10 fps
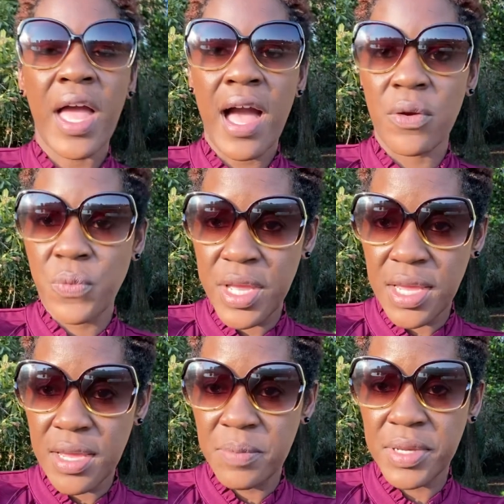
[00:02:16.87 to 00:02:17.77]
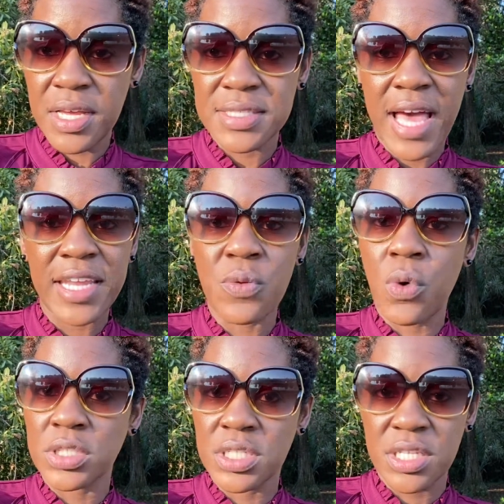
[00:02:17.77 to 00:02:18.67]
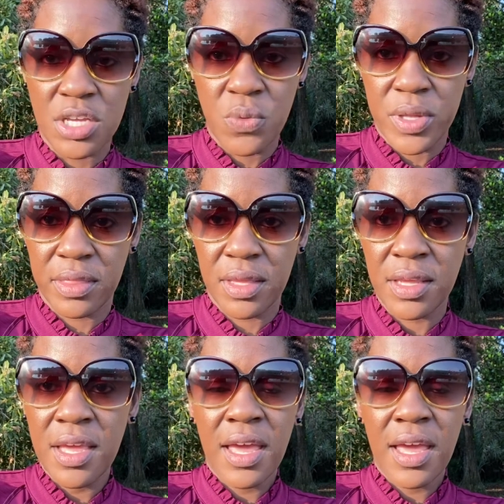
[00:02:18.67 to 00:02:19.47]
I ran because I didn't want to deal with it.